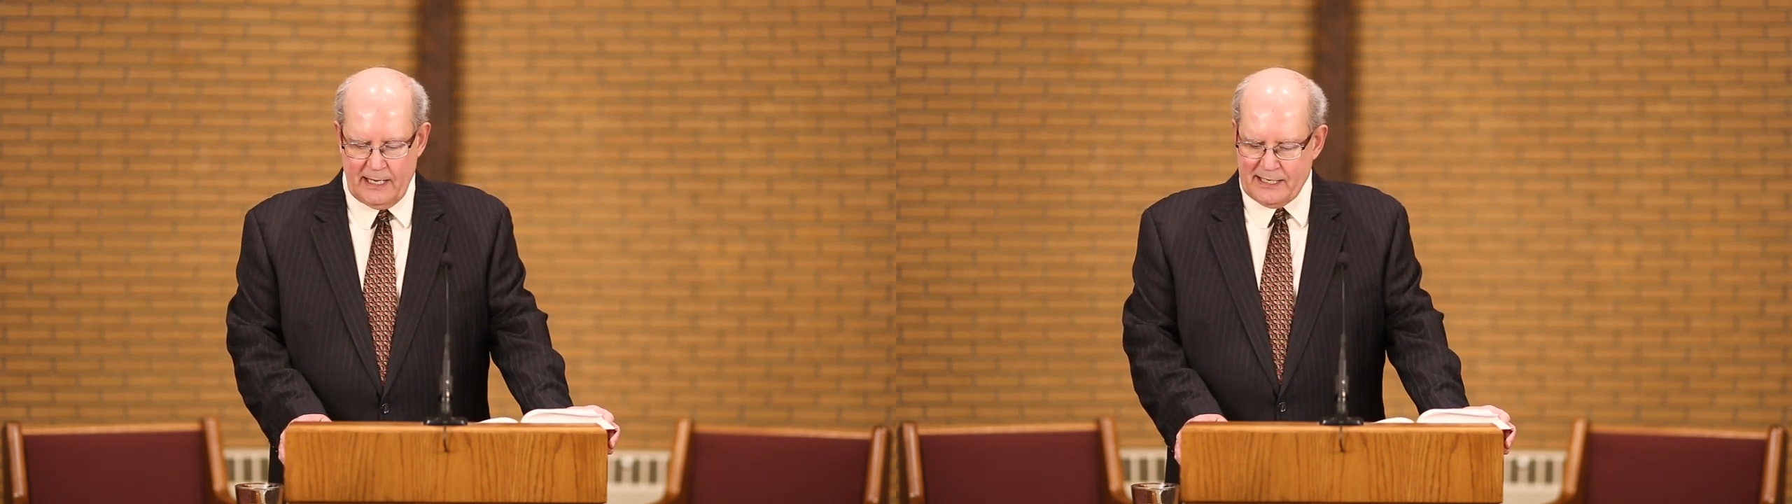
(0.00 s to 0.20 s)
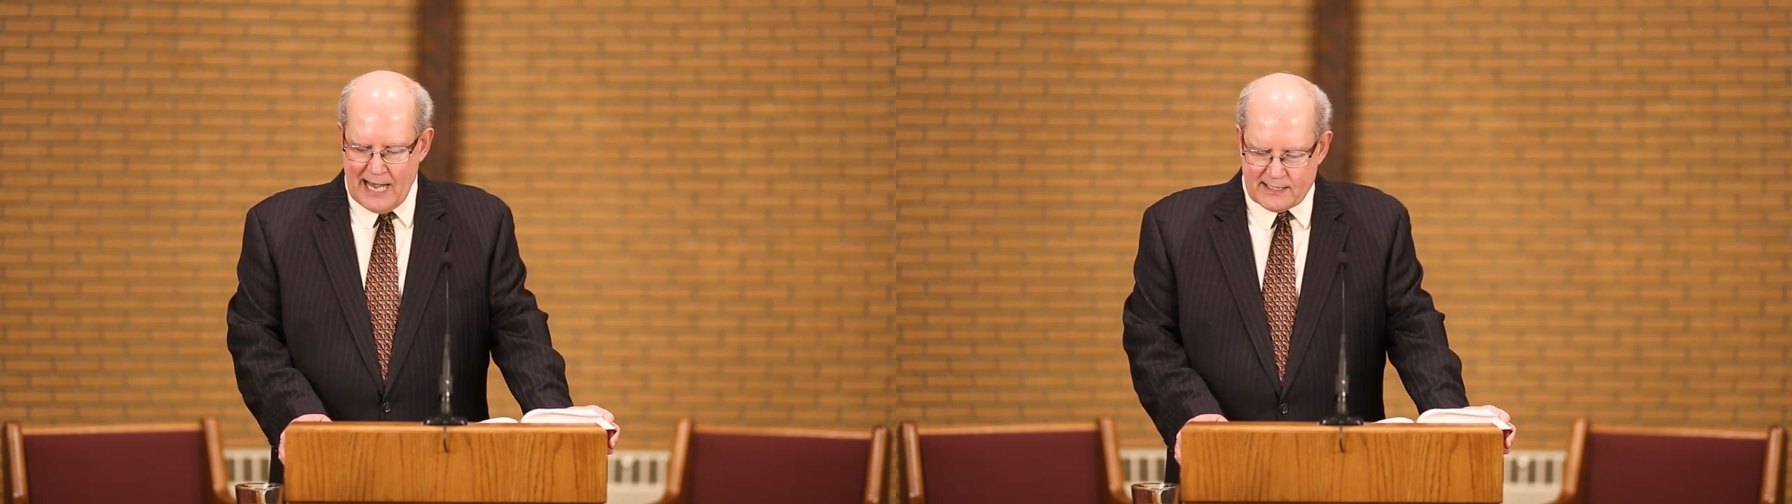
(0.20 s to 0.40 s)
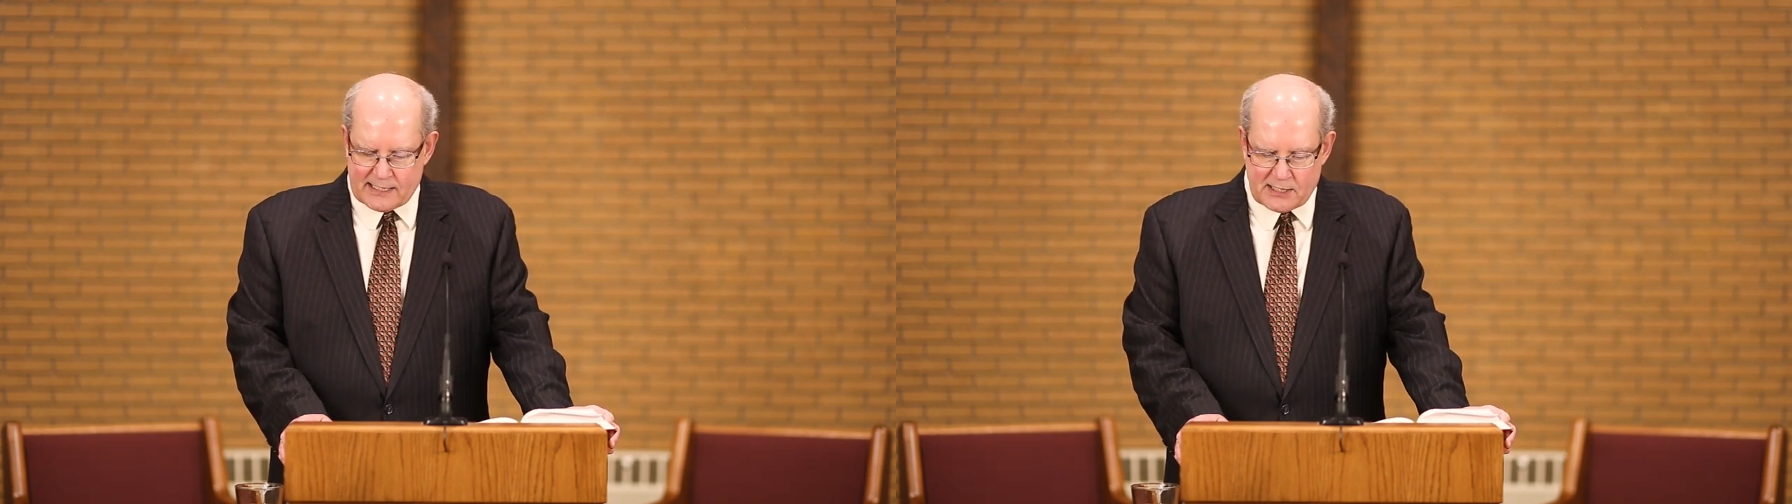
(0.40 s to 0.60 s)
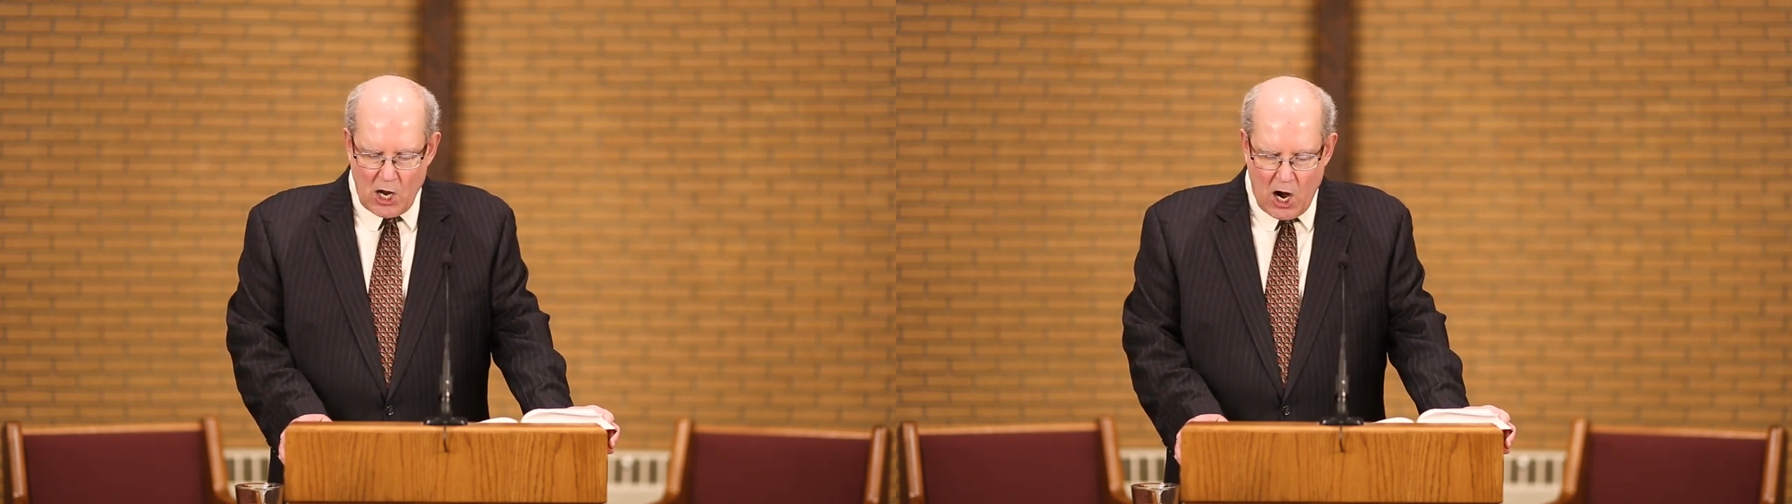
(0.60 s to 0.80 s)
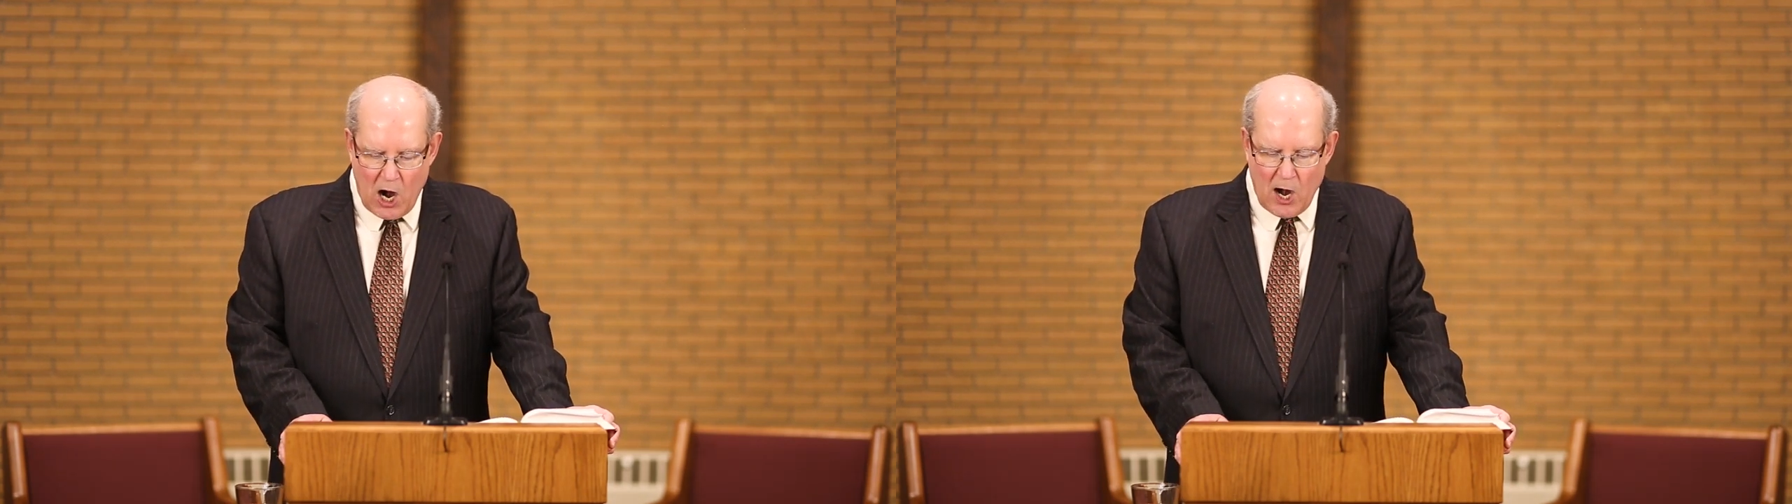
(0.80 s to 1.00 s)
And yes, it's
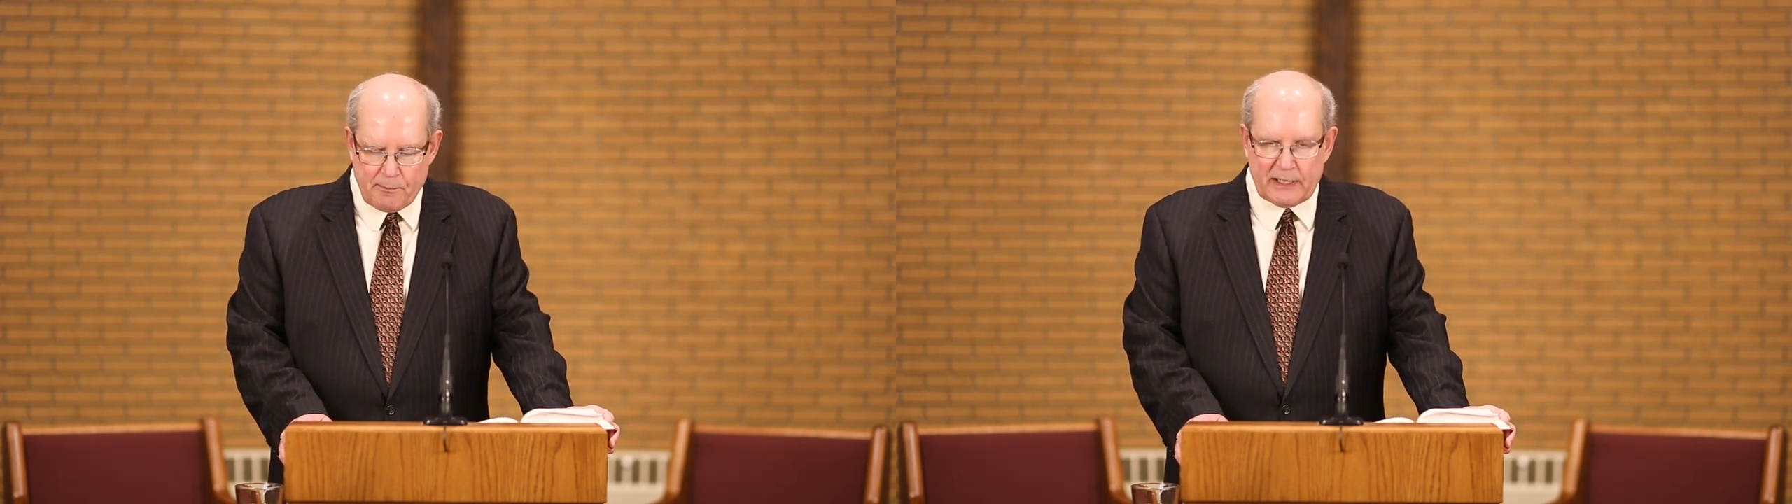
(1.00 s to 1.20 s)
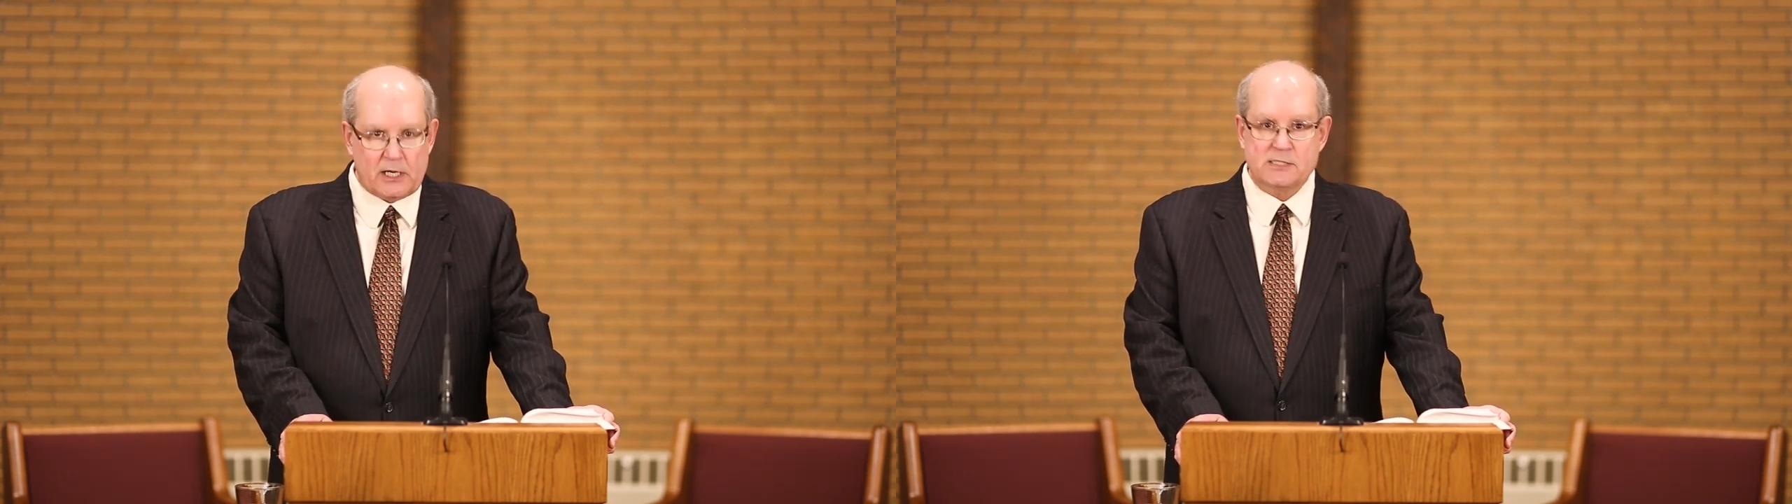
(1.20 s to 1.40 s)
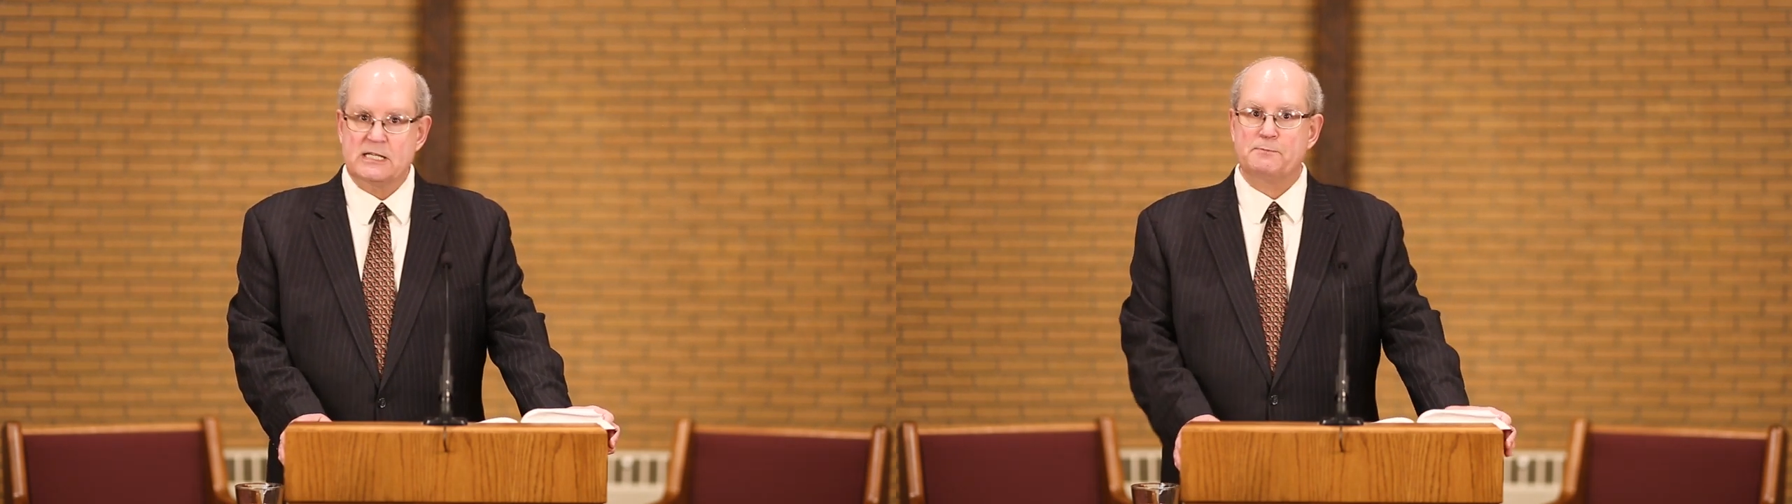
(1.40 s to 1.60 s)
hard because